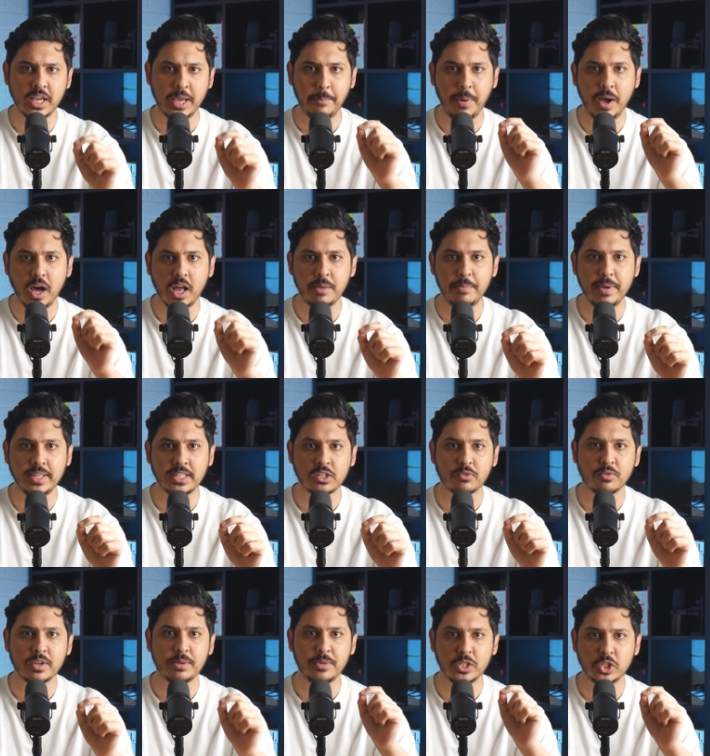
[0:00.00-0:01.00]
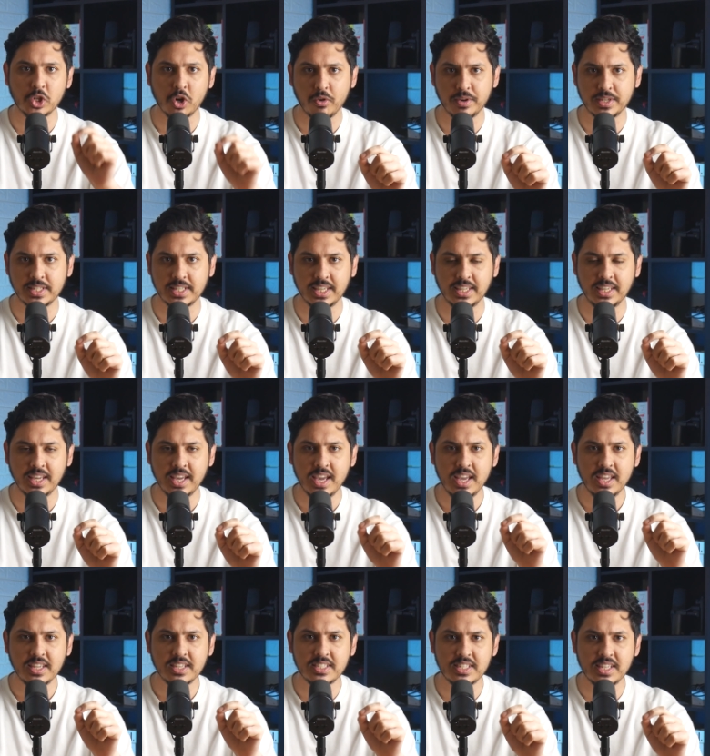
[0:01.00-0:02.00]
a parliamentary majority
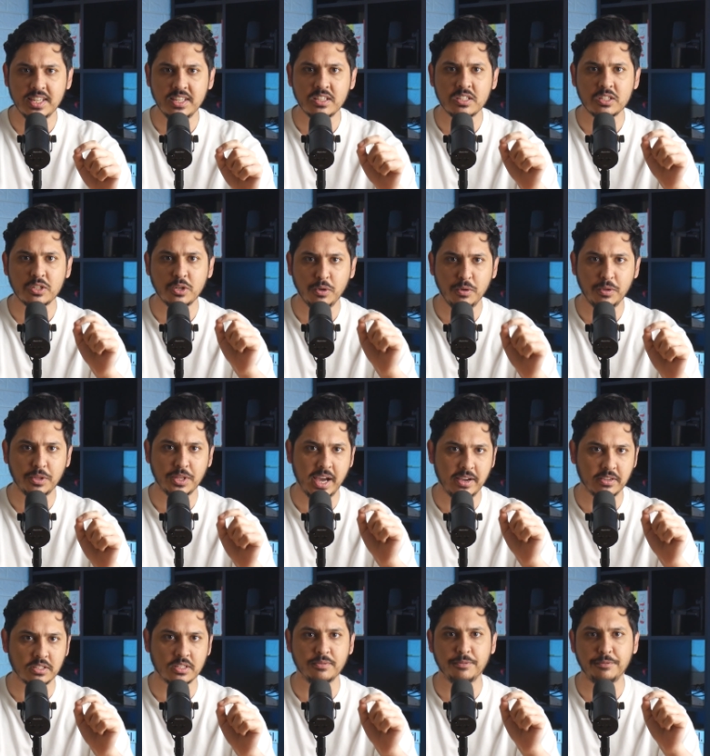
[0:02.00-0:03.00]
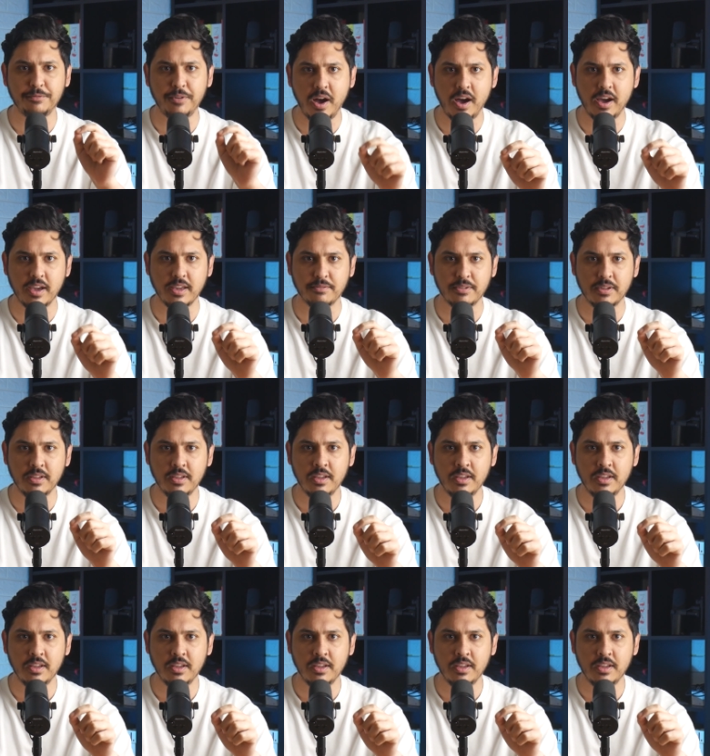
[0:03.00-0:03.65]
since 2005.